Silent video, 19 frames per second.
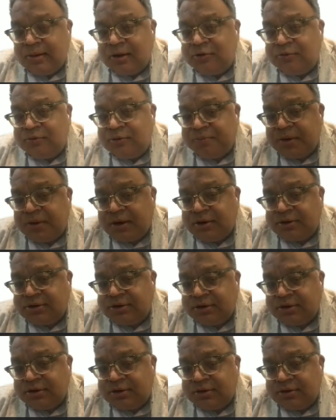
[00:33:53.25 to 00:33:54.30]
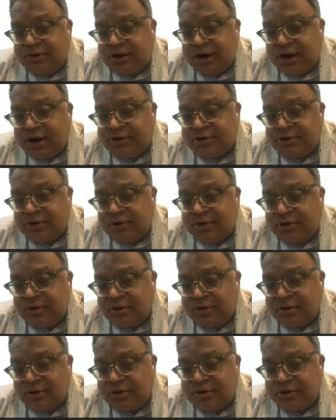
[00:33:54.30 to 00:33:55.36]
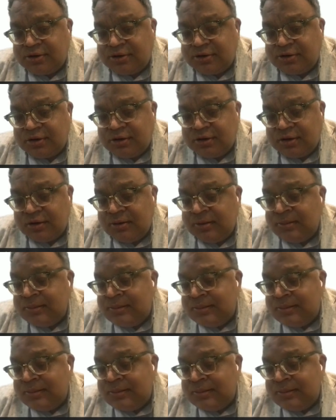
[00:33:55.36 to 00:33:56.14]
or you are practicing tax law or constitution law,